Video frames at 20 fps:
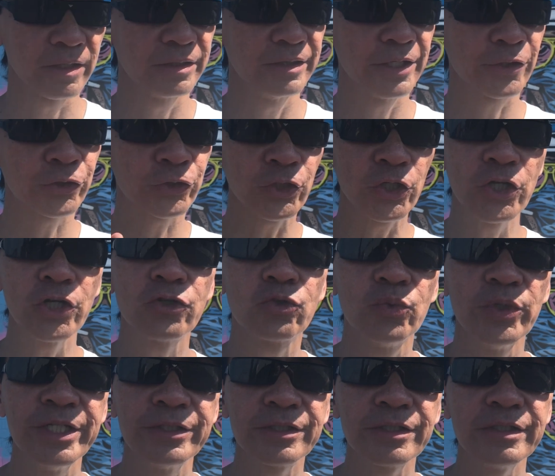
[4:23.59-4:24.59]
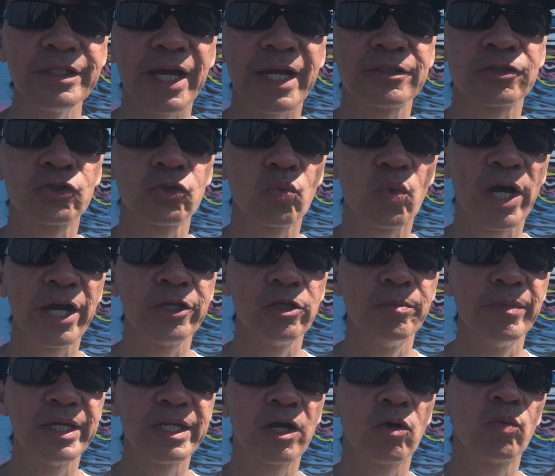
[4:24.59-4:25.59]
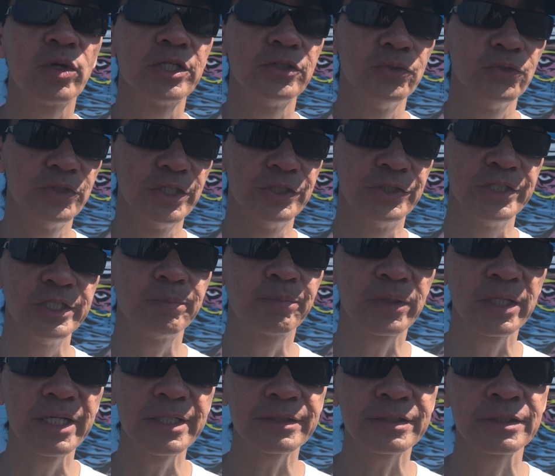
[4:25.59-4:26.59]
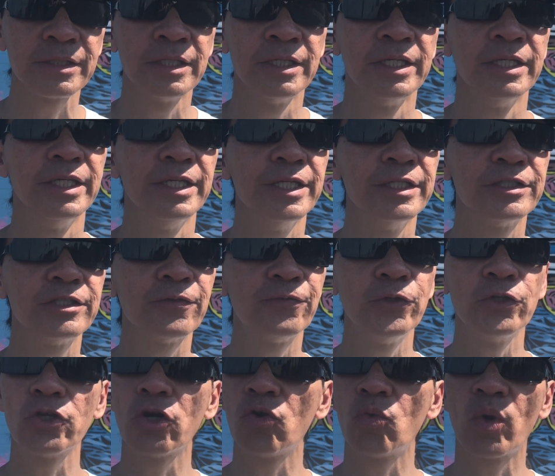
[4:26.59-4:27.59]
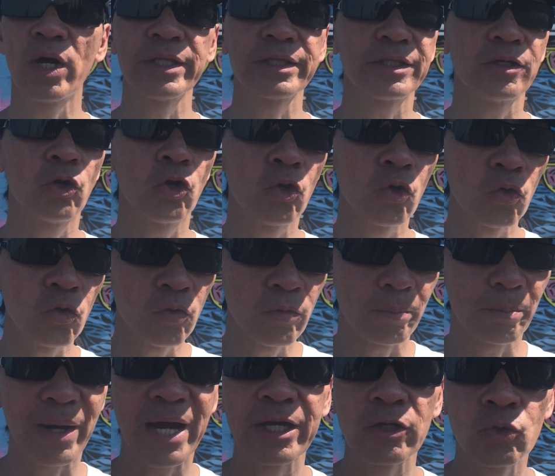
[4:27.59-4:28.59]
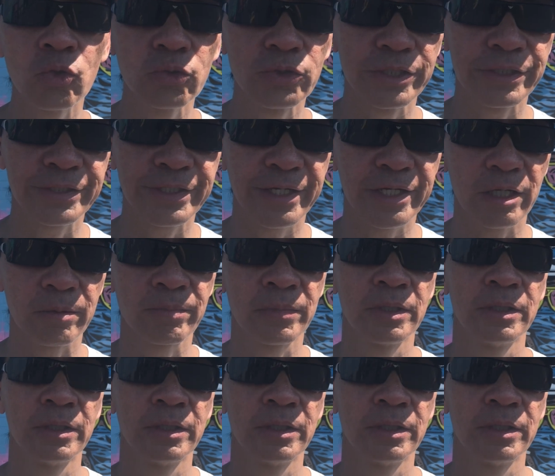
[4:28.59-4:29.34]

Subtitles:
the 3rd reason as to why you may not want to do the G Plus is if you don't want the whole bicooler setup.